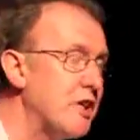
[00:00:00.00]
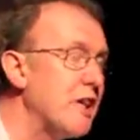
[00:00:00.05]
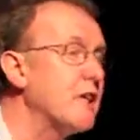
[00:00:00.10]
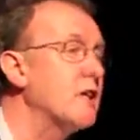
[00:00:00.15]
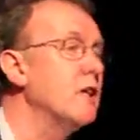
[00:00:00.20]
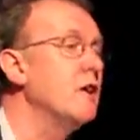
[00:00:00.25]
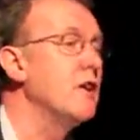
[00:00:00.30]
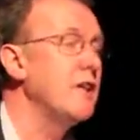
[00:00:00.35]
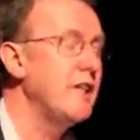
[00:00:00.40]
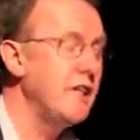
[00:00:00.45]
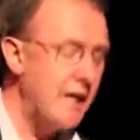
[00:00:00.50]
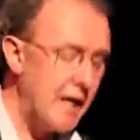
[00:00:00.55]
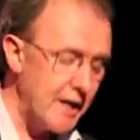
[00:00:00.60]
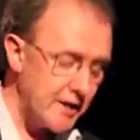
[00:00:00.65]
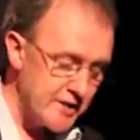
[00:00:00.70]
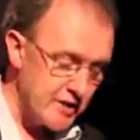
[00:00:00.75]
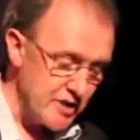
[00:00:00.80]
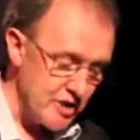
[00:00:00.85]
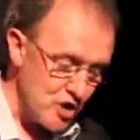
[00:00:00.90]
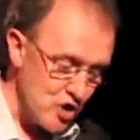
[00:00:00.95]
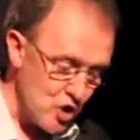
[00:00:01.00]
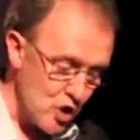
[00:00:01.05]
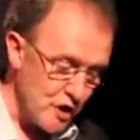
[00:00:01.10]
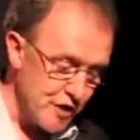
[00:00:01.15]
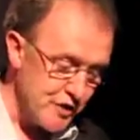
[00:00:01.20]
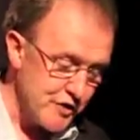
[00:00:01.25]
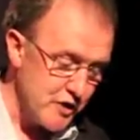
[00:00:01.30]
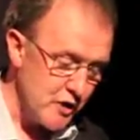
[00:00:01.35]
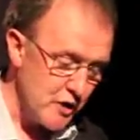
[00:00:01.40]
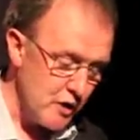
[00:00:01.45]
particularly Yeats and
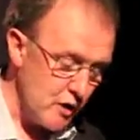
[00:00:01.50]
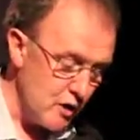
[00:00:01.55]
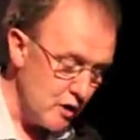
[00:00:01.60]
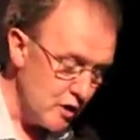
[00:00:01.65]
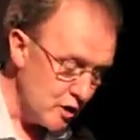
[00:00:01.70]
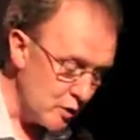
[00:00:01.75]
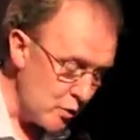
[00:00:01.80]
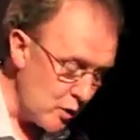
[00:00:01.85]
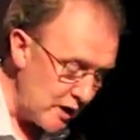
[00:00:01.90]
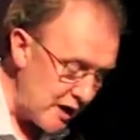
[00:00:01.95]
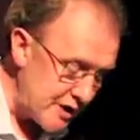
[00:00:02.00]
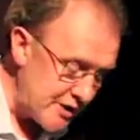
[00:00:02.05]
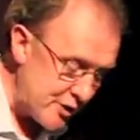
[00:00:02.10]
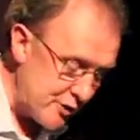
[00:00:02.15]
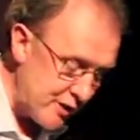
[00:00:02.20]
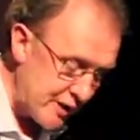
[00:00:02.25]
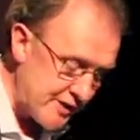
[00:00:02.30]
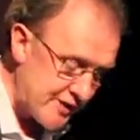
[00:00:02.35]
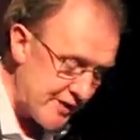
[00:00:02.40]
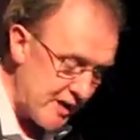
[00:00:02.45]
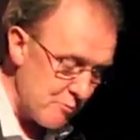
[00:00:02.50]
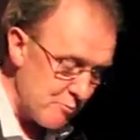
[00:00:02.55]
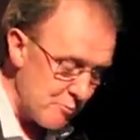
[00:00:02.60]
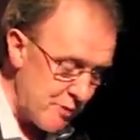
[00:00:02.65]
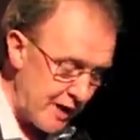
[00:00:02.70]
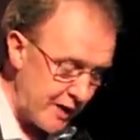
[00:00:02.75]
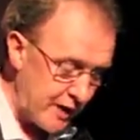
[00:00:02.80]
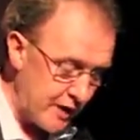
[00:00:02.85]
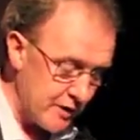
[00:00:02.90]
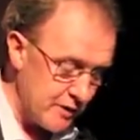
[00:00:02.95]
Joyce, to a lesser
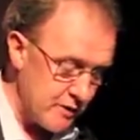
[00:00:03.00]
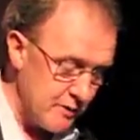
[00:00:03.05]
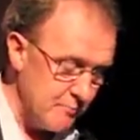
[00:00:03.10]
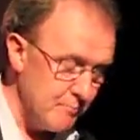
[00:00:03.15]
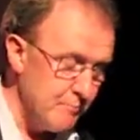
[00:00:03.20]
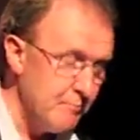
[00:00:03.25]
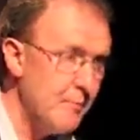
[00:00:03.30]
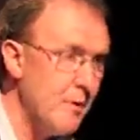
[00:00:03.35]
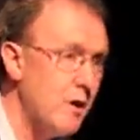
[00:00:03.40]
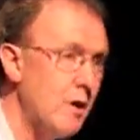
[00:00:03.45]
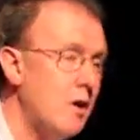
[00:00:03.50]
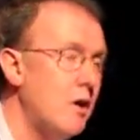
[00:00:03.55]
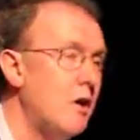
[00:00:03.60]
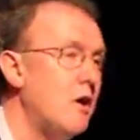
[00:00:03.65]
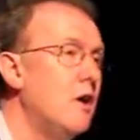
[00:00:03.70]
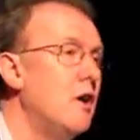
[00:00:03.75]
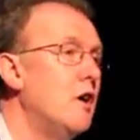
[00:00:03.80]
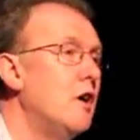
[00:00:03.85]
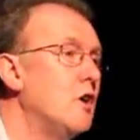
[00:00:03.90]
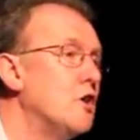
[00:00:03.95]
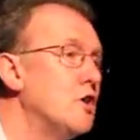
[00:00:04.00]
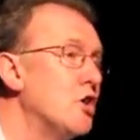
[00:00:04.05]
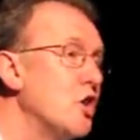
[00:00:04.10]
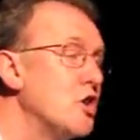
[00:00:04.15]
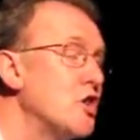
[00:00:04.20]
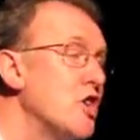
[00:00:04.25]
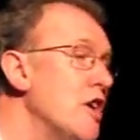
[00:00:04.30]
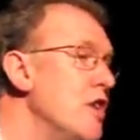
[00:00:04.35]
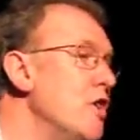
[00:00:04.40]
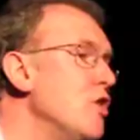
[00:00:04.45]
extent Beckett.
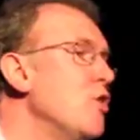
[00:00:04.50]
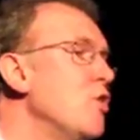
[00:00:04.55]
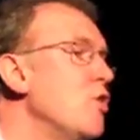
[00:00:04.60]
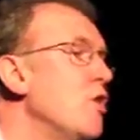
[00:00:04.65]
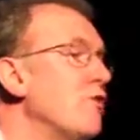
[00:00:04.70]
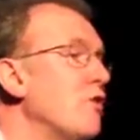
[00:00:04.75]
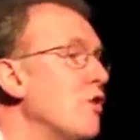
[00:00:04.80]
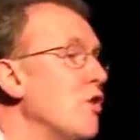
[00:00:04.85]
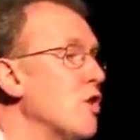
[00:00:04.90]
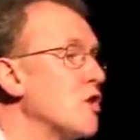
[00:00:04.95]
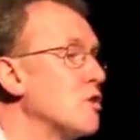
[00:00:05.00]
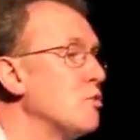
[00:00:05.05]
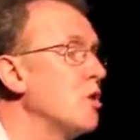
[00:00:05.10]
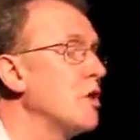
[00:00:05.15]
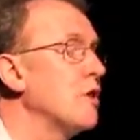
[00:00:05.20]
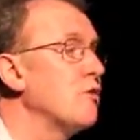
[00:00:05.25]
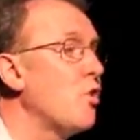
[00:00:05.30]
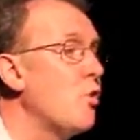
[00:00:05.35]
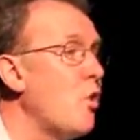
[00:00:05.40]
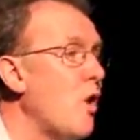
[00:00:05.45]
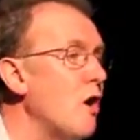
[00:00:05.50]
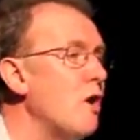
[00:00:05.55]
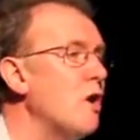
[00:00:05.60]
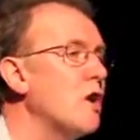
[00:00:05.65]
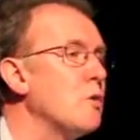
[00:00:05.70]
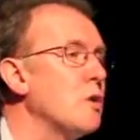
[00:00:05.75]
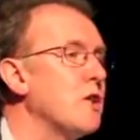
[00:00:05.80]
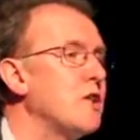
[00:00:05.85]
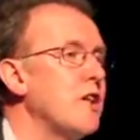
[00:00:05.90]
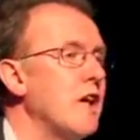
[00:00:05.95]
Though Donoghue, of course, would have
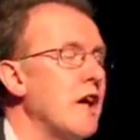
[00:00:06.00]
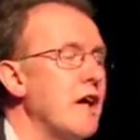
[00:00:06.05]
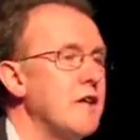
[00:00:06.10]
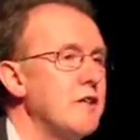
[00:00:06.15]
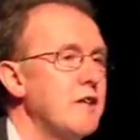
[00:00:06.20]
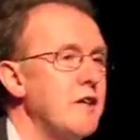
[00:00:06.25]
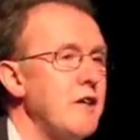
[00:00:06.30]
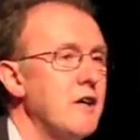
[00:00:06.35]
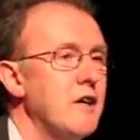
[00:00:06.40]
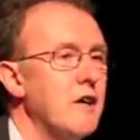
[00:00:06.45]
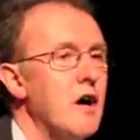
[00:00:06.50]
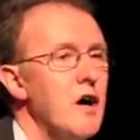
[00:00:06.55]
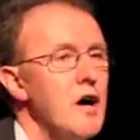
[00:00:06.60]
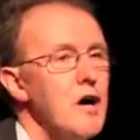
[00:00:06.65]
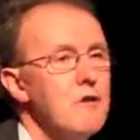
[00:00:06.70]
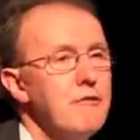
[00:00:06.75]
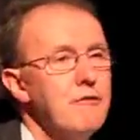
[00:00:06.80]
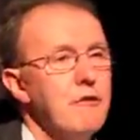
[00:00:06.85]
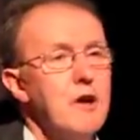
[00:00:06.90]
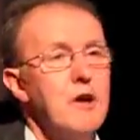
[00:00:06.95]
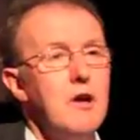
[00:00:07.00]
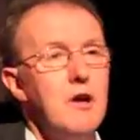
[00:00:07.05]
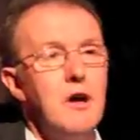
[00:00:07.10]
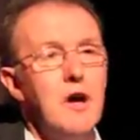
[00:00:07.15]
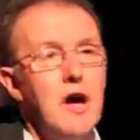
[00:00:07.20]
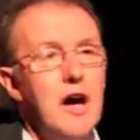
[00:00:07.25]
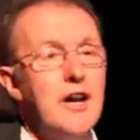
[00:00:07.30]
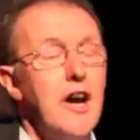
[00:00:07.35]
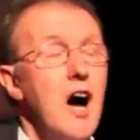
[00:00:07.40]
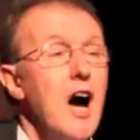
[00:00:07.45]
quarrelled with the idea of
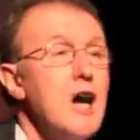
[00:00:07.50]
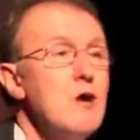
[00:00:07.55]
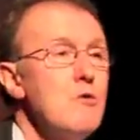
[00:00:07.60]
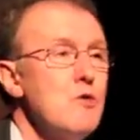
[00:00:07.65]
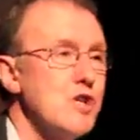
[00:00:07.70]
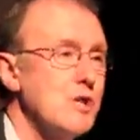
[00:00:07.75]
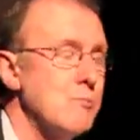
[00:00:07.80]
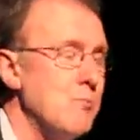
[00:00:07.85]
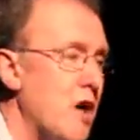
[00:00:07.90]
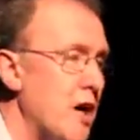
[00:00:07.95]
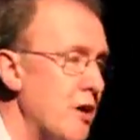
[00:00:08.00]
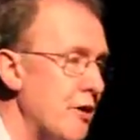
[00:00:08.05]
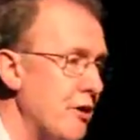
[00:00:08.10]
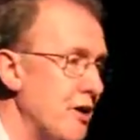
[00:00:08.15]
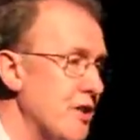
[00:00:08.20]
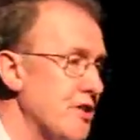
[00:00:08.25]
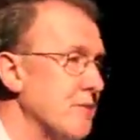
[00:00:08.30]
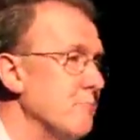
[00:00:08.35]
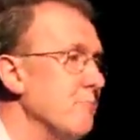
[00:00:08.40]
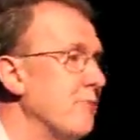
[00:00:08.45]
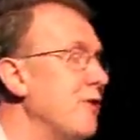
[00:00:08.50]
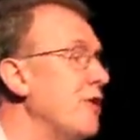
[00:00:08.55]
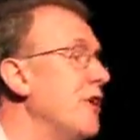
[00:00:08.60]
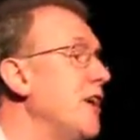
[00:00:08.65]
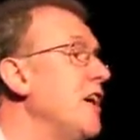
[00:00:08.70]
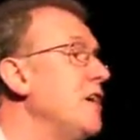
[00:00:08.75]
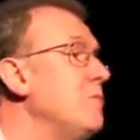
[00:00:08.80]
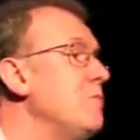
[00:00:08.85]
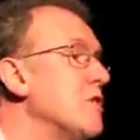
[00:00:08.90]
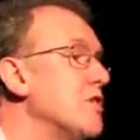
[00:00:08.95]
an Irish modernism.
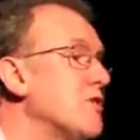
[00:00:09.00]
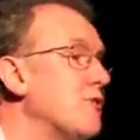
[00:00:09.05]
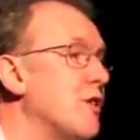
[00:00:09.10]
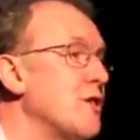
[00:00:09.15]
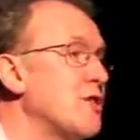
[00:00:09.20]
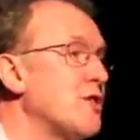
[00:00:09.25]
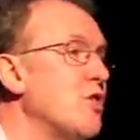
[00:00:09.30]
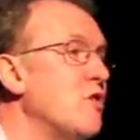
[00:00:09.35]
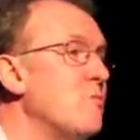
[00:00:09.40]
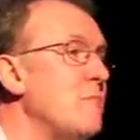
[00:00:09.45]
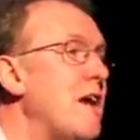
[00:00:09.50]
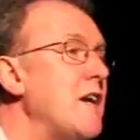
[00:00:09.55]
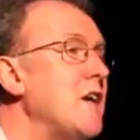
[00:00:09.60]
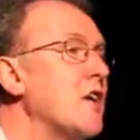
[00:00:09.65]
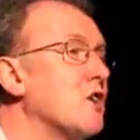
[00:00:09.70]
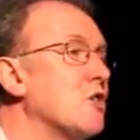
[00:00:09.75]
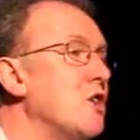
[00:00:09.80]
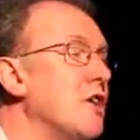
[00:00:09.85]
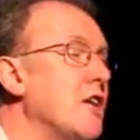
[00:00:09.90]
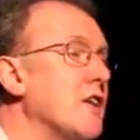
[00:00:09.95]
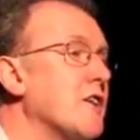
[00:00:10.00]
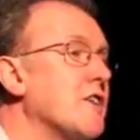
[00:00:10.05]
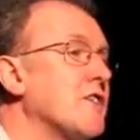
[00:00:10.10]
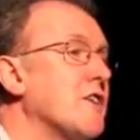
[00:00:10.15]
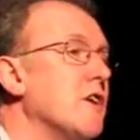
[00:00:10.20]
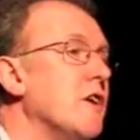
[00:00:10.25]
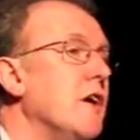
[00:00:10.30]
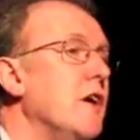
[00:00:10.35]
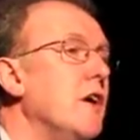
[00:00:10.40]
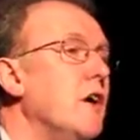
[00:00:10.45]
For him, as for so many
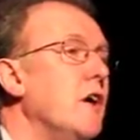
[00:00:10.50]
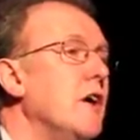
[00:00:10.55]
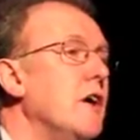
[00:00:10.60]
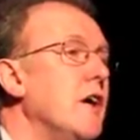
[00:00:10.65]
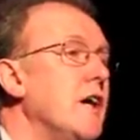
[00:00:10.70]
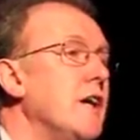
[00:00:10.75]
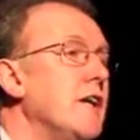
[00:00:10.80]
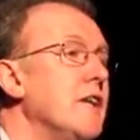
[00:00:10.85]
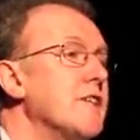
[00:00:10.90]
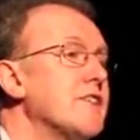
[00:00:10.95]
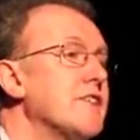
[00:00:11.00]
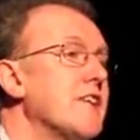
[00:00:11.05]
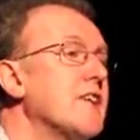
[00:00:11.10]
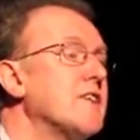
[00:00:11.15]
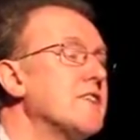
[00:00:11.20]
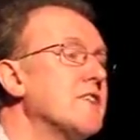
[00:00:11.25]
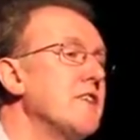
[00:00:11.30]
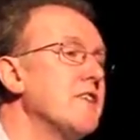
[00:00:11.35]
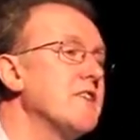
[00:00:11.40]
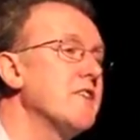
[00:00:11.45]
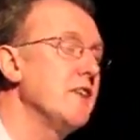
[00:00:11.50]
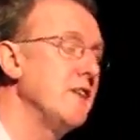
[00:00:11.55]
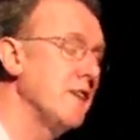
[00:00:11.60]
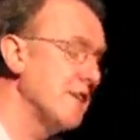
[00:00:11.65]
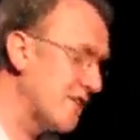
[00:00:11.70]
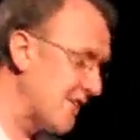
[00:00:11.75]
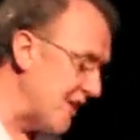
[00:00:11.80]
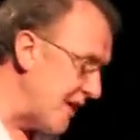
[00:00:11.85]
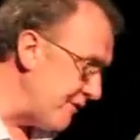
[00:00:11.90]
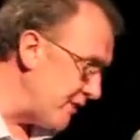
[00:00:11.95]
critics in the 60s
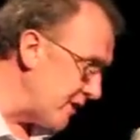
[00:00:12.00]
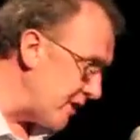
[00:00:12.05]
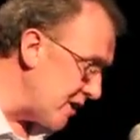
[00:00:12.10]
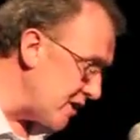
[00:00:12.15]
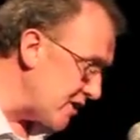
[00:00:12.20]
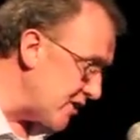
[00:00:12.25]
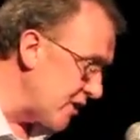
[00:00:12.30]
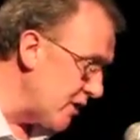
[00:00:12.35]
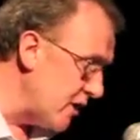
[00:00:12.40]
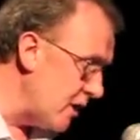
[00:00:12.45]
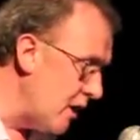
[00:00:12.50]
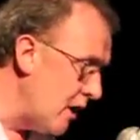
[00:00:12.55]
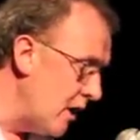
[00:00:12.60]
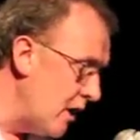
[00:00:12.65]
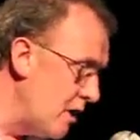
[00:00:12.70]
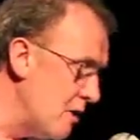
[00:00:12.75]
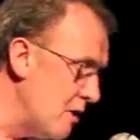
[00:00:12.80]
and the 70s,